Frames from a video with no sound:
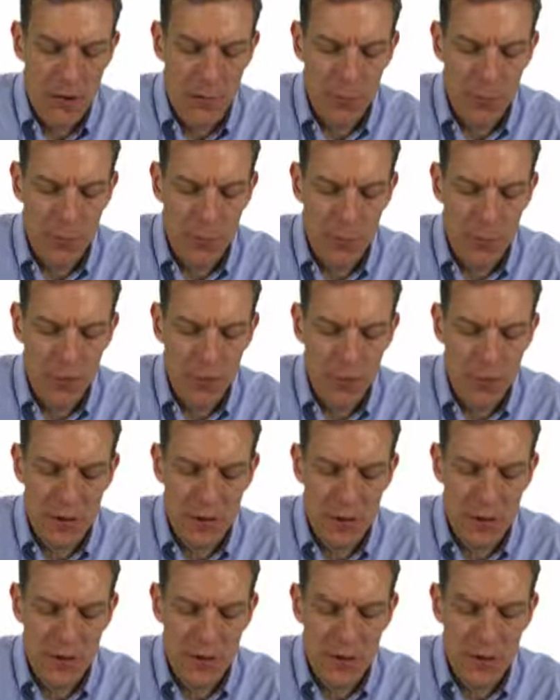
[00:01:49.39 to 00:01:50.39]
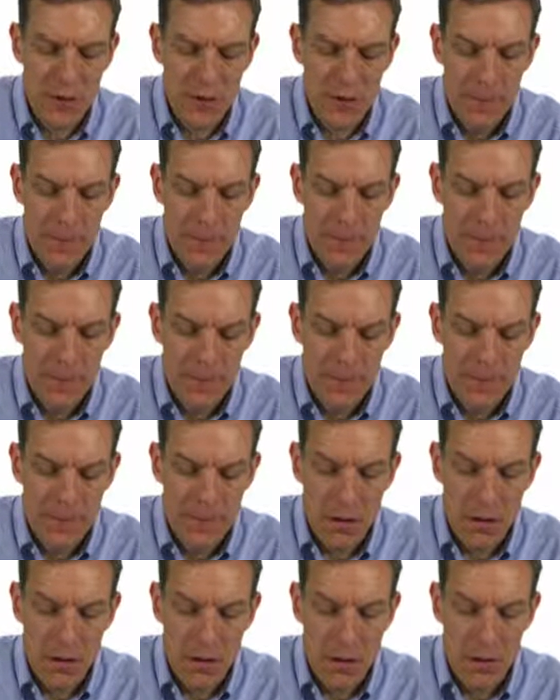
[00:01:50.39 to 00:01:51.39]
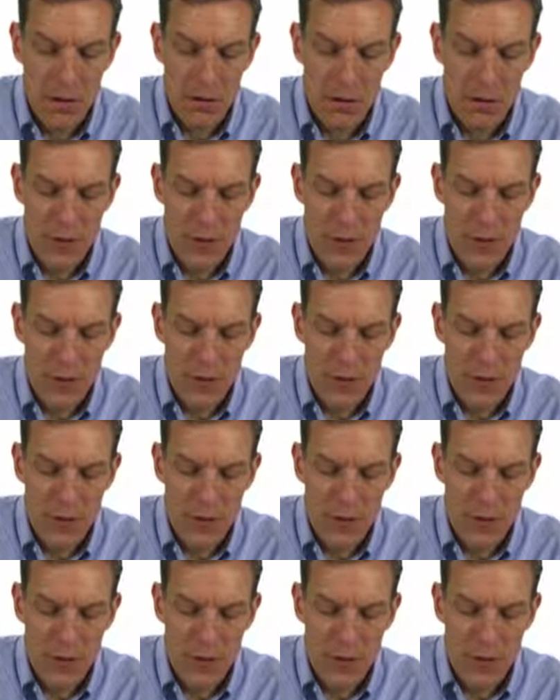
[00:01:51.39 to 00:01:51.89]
function of